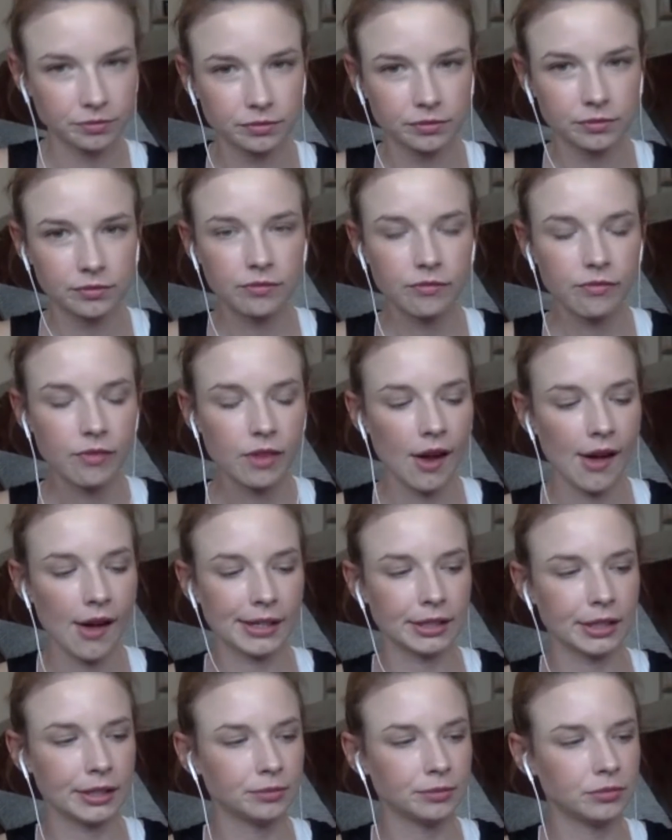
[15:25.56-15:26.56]
I don't
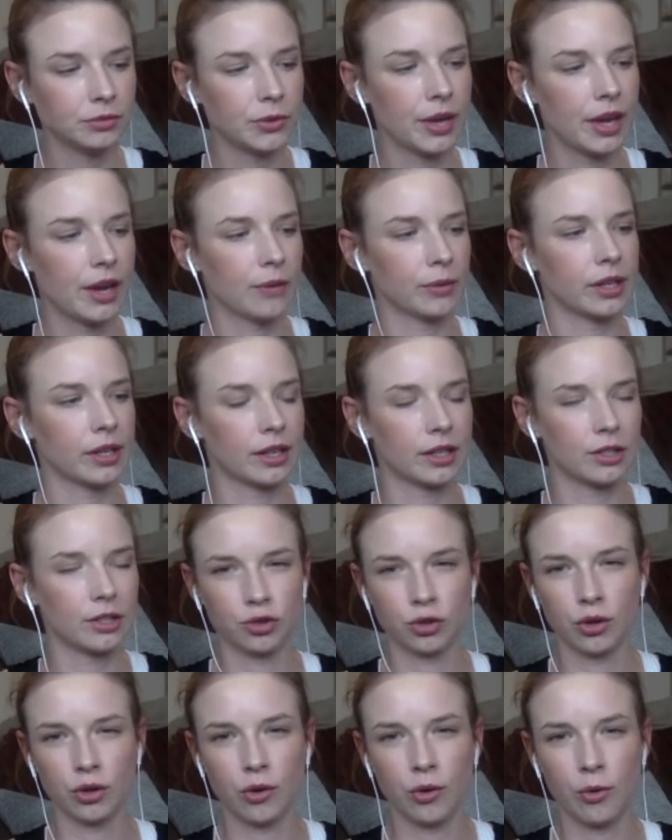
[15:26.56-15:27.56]
know. You can't really
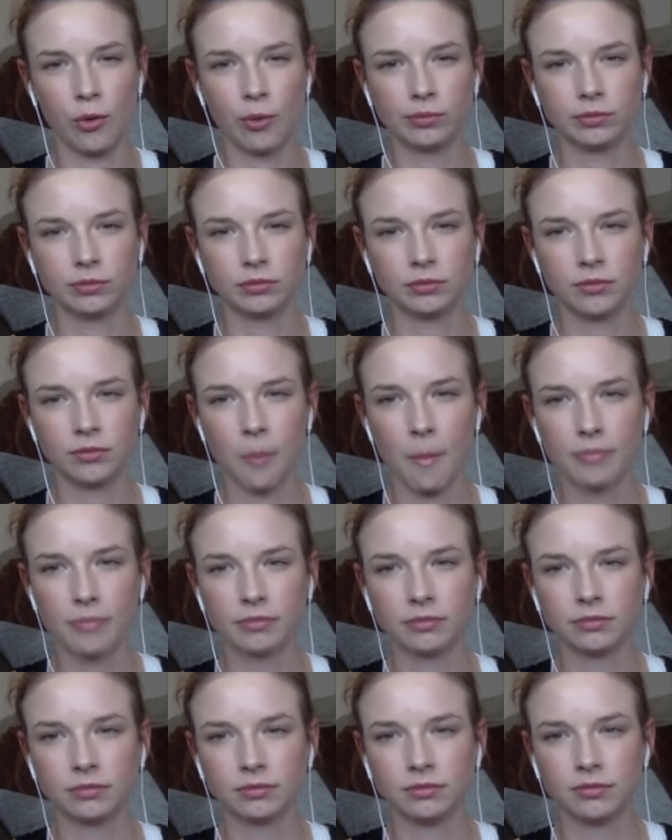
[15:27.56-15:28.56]
control.
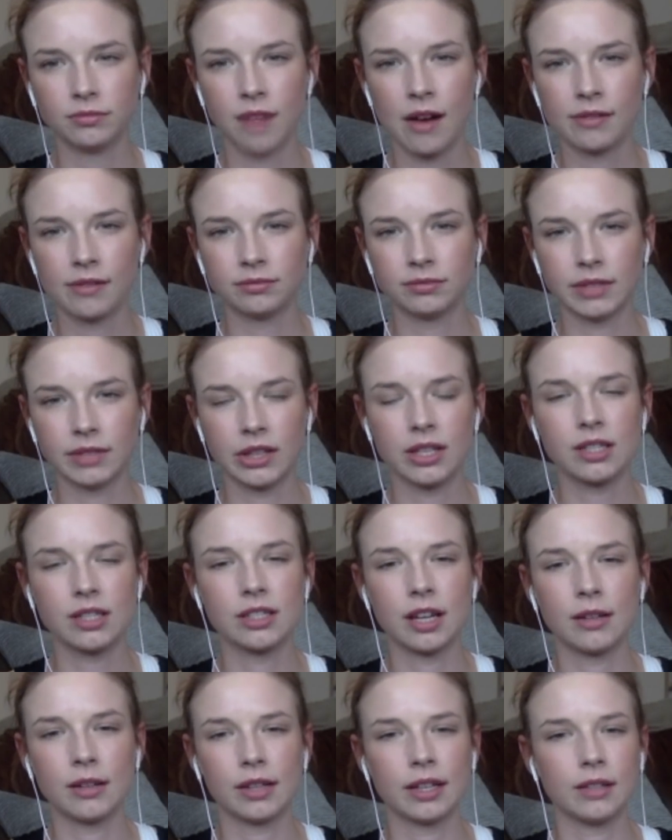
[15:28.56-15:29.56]
I think it's
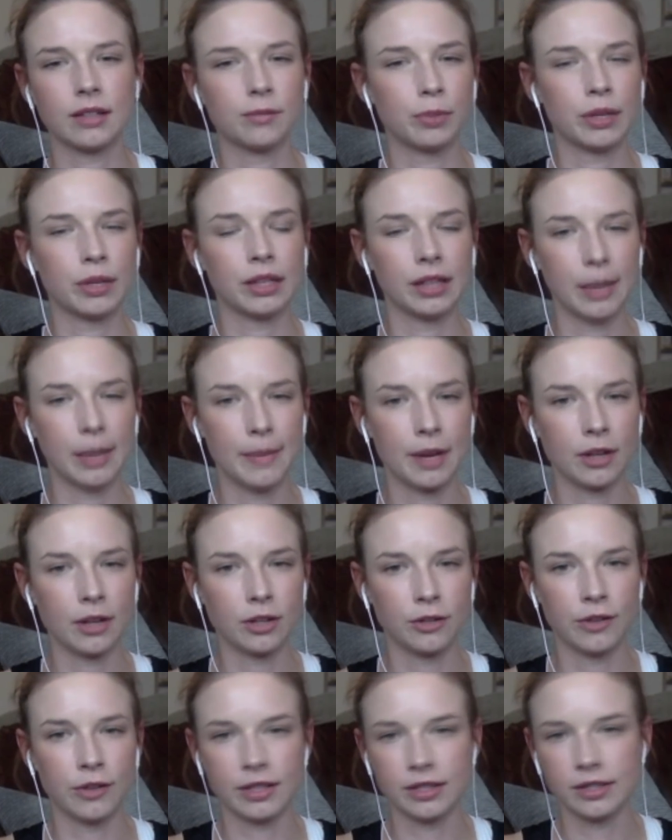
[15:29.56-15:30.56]
not like putting lemon on your
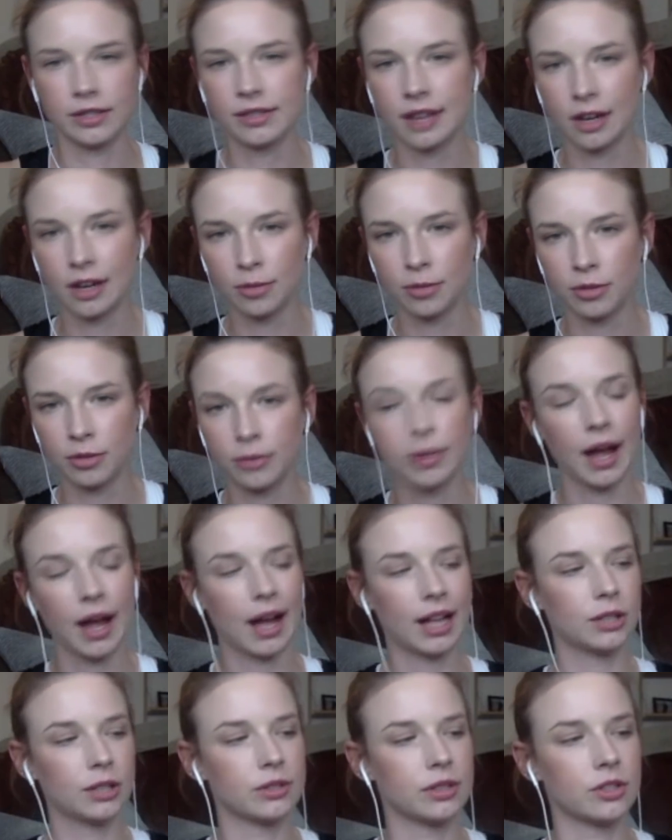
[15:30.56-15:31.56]
face is terrible, but
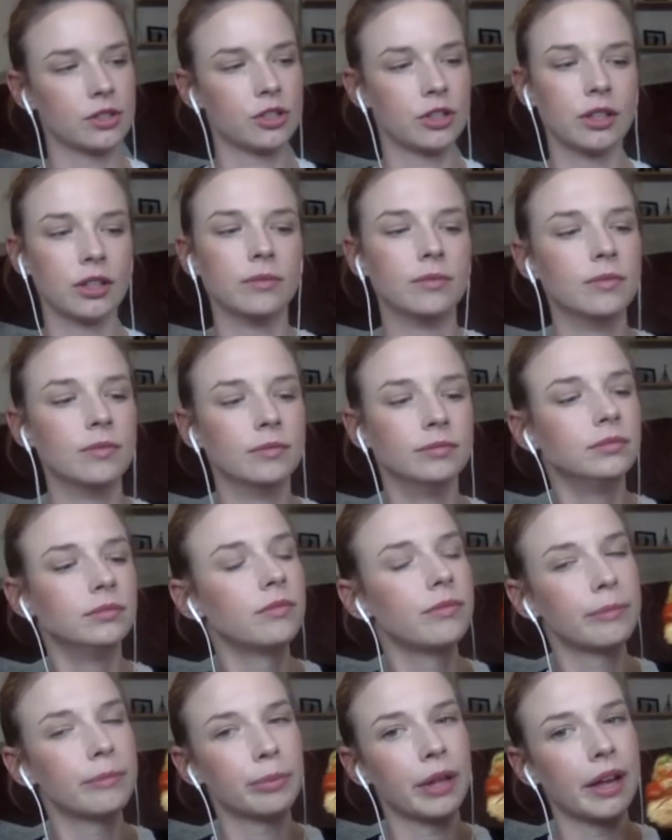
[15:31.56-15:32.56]
aloe is such a good
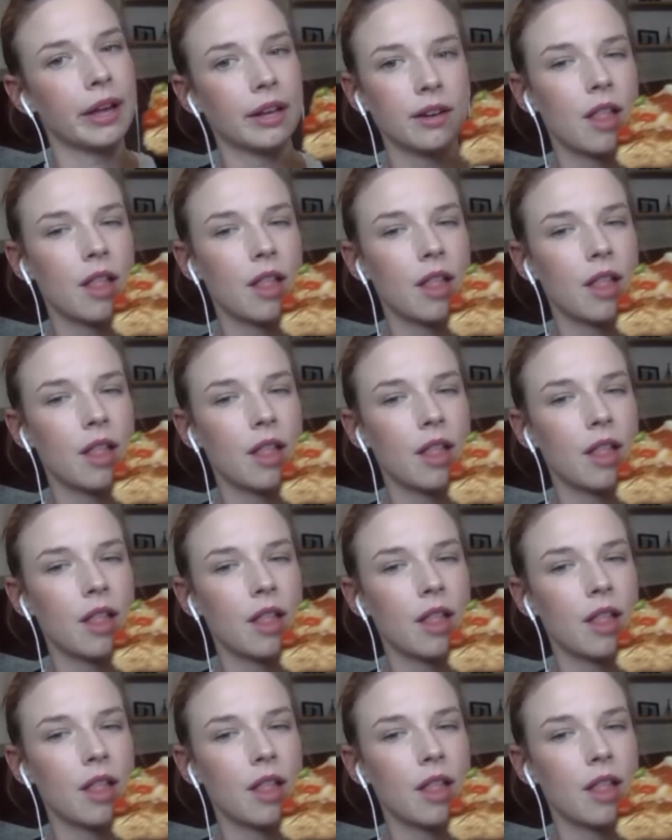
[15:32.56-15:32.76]
plant.